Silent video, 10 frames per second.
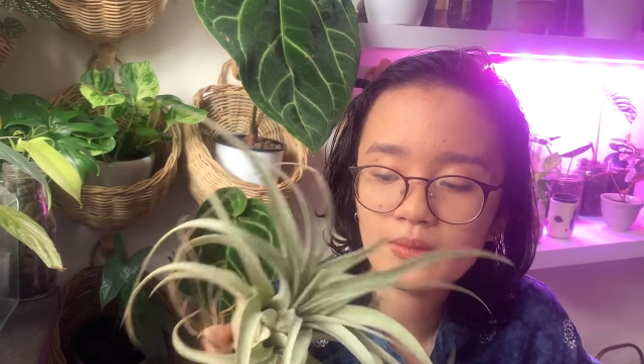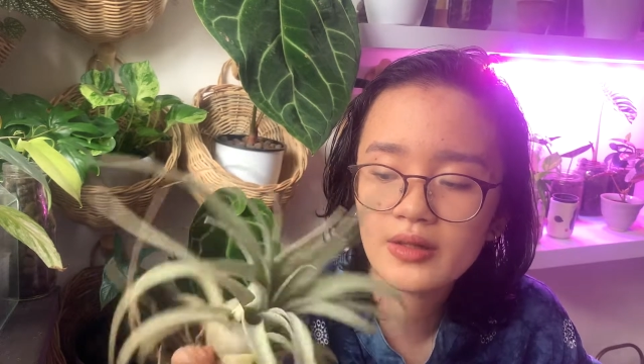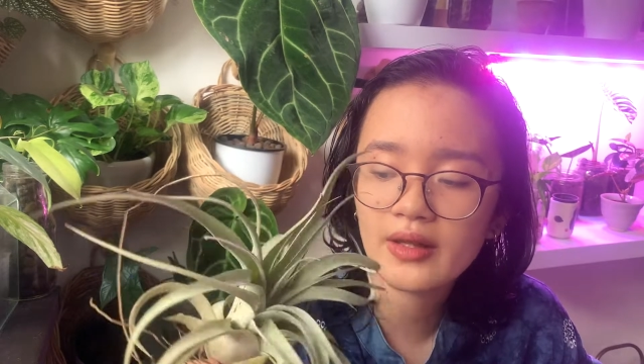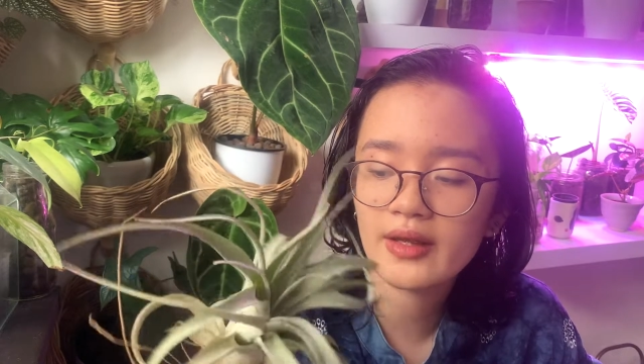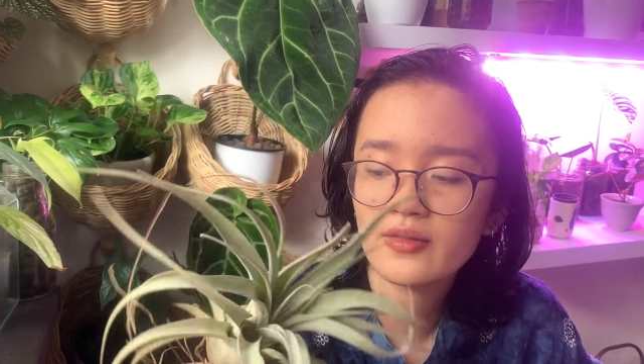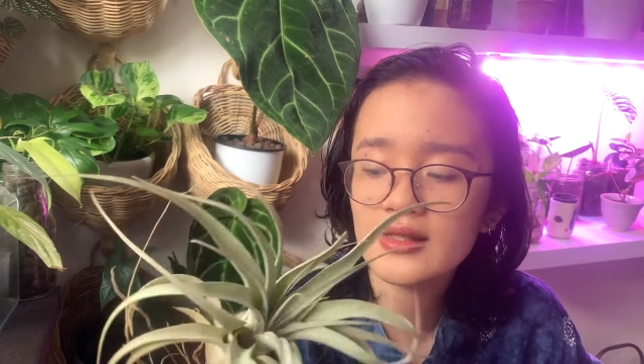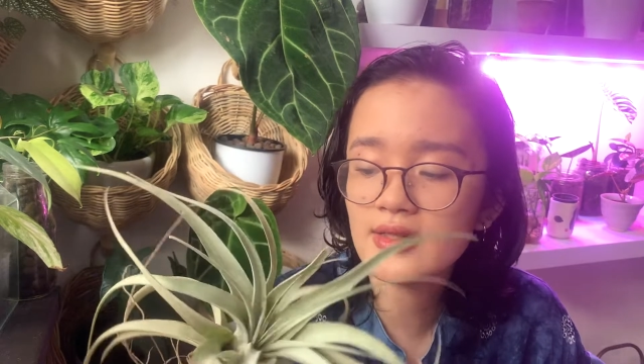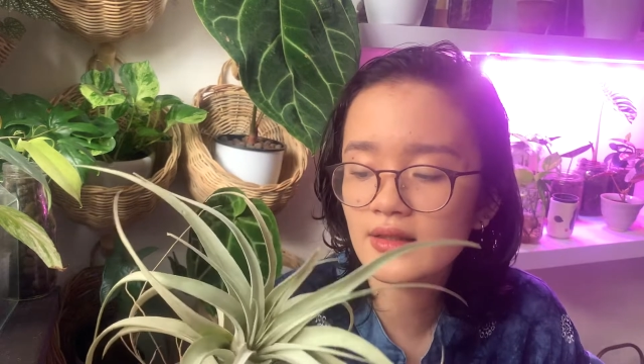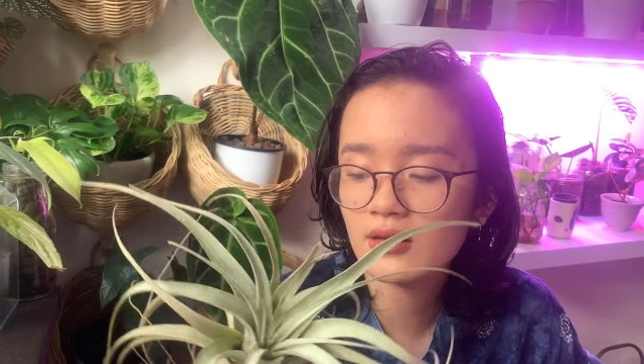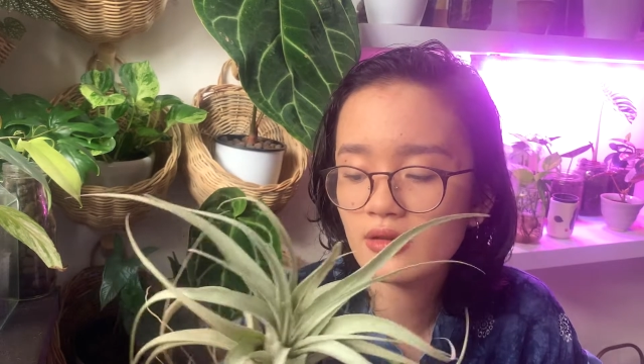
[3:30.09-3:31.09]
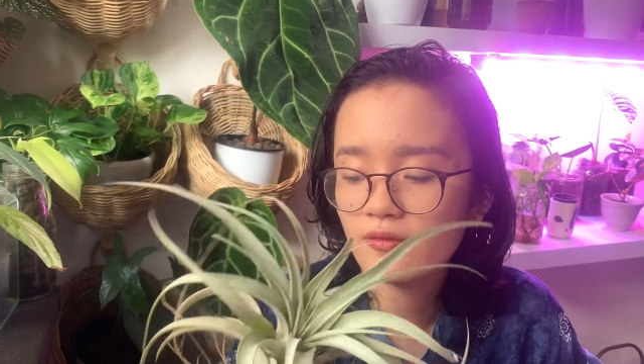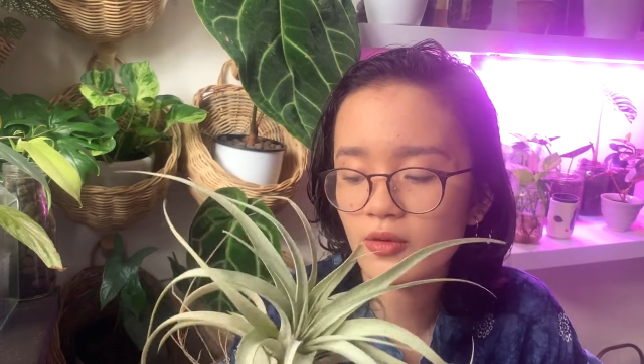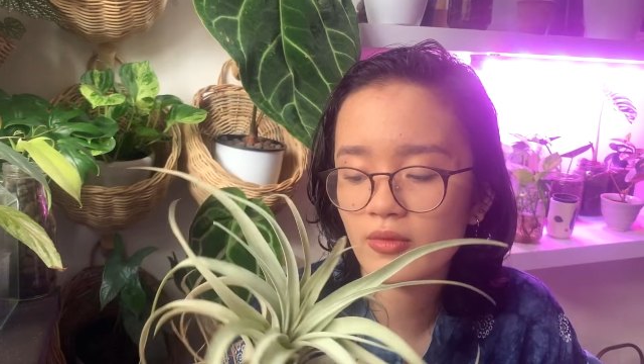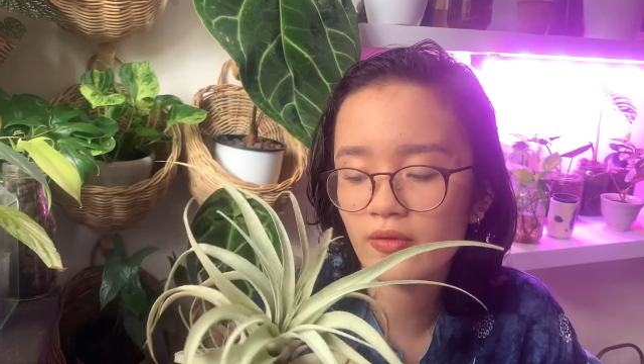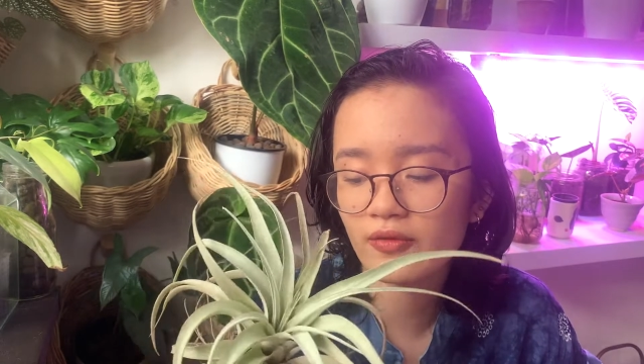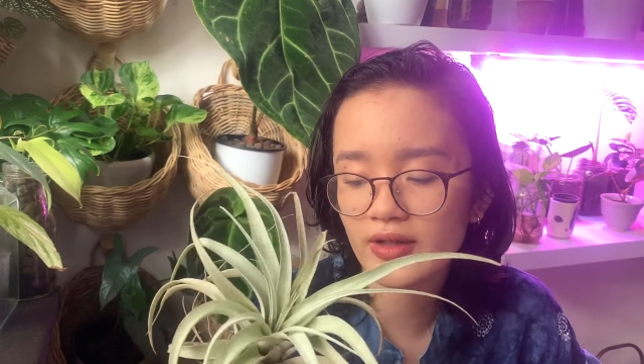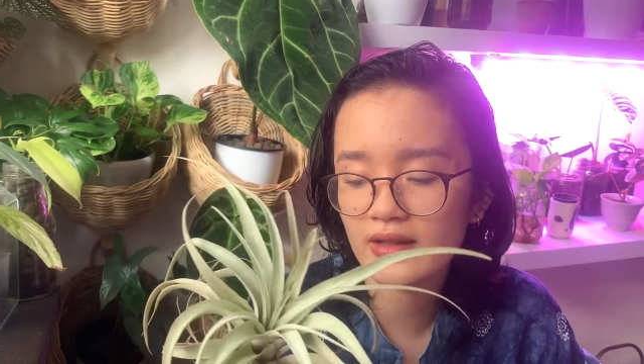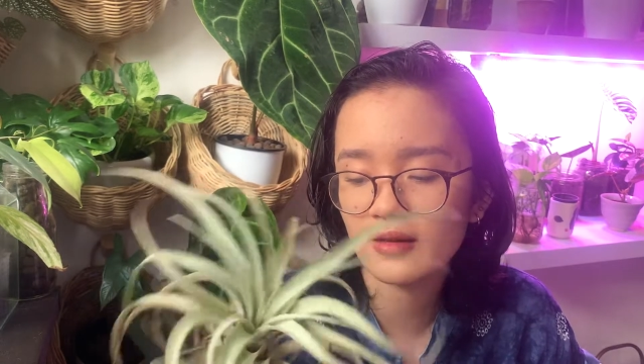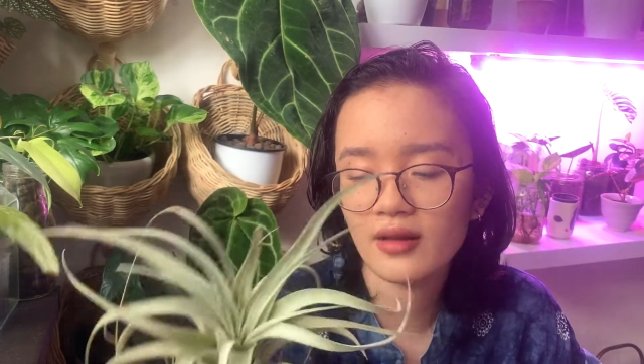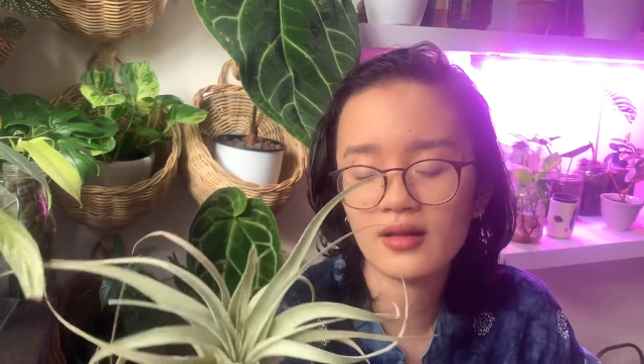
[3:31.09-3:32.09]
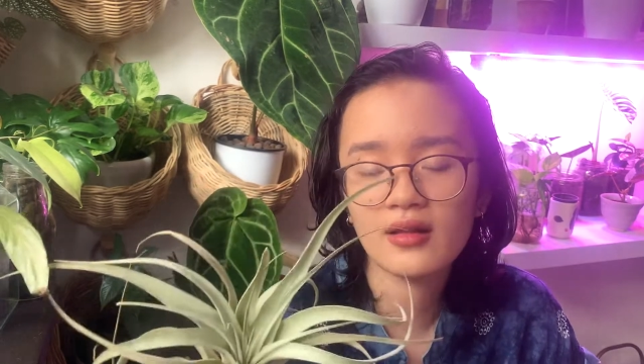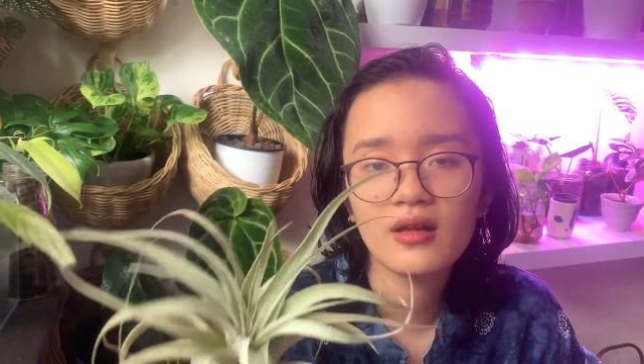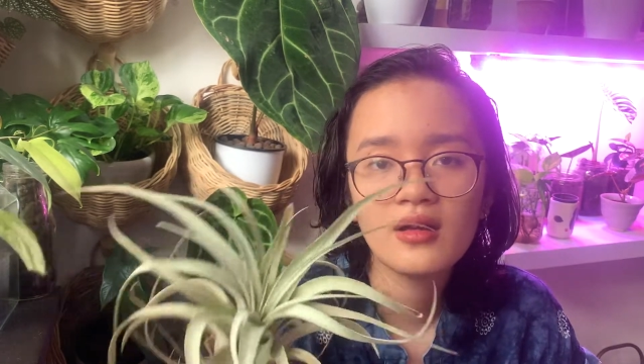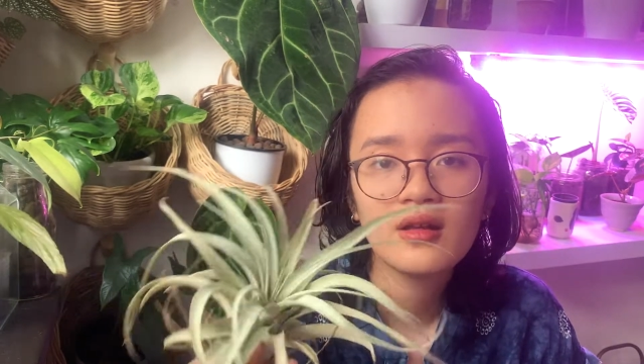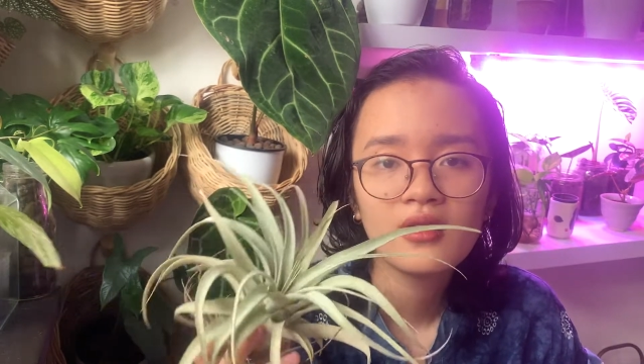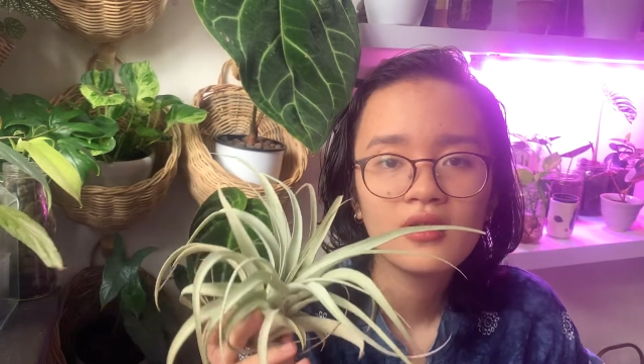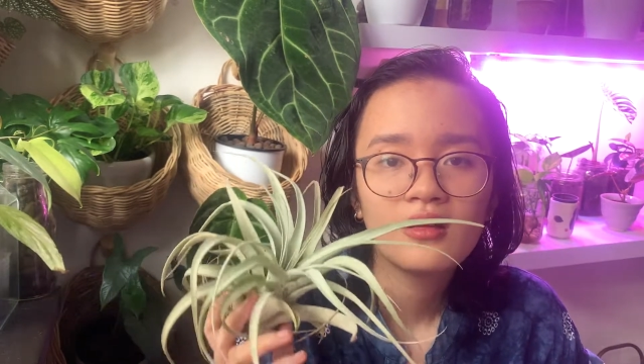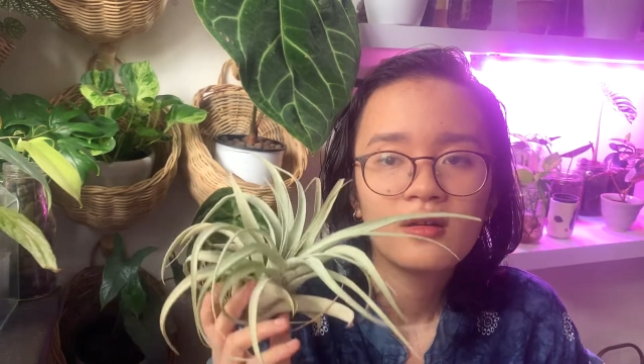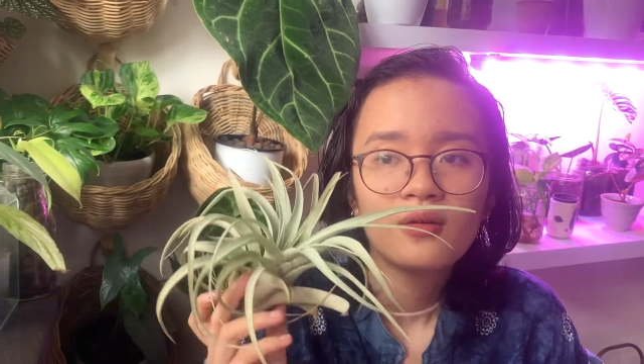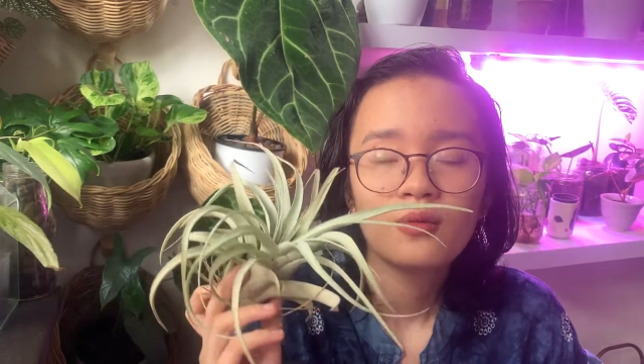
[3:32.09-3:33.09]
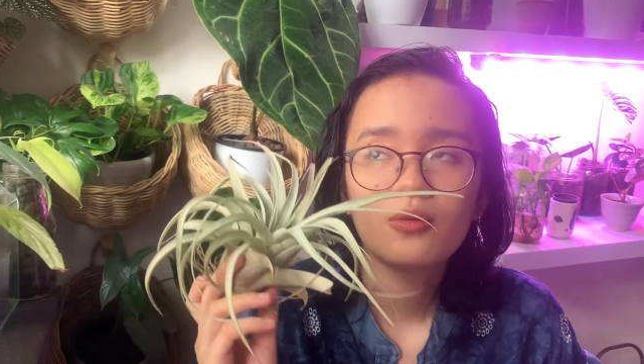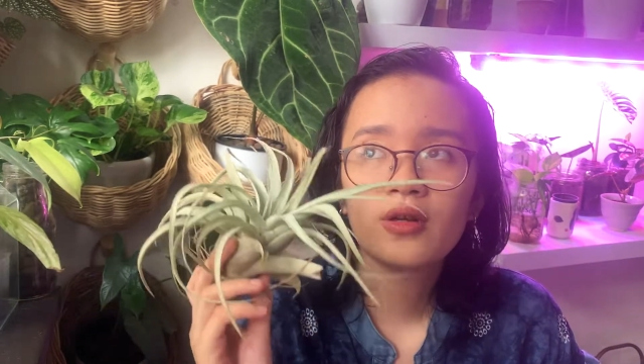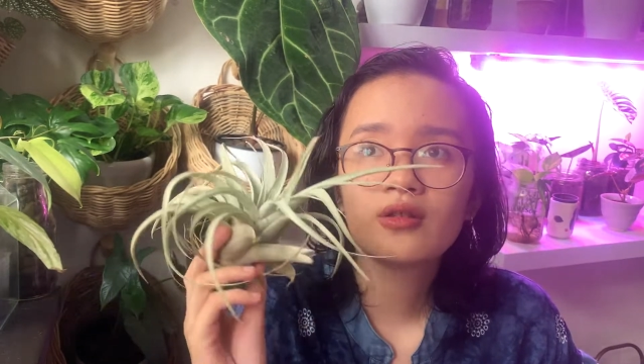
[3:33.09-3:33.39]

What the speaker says: but I recently learned from a friend that when